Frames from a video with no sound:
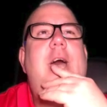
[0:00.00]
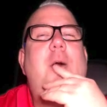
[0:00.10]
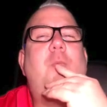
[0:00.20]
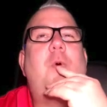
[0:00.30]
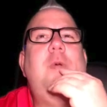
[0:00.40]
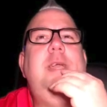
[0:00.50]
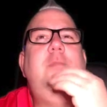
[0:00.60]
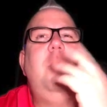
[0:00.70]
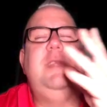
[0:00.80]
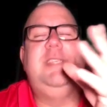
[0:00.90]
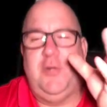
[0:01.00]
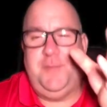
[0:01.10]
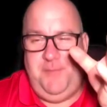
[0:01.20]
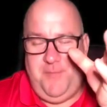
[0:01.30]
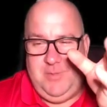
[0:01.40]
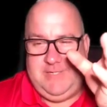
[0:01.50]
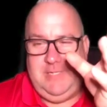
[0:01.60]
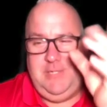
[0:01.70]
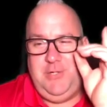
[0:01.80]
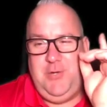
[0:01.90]
And when we talked before,
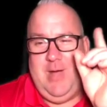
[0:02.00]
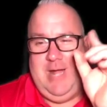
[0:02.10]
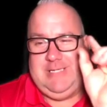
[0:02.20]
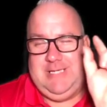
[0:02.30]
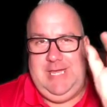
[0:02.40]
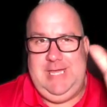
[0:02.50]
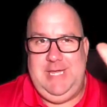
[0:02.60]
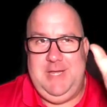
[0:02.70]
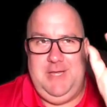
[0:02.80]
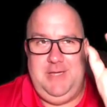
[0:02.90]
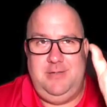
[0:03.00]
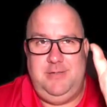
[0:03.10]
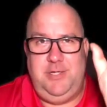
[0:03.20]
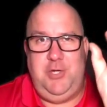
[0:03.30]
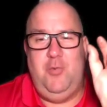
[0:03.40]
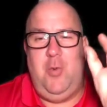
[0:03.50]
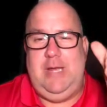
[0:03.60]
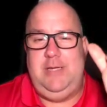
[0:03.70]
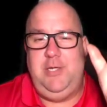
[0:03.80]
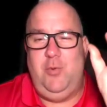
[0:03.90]
you actually you
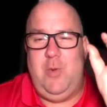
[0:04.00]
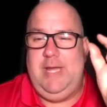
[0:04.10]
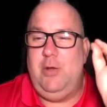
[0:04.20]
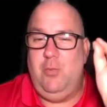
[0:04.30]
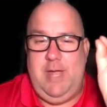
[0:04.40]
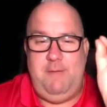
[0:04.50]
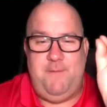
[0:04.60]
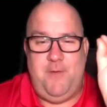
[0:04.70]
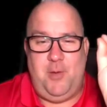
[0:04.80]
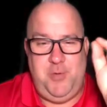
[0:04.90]
went away from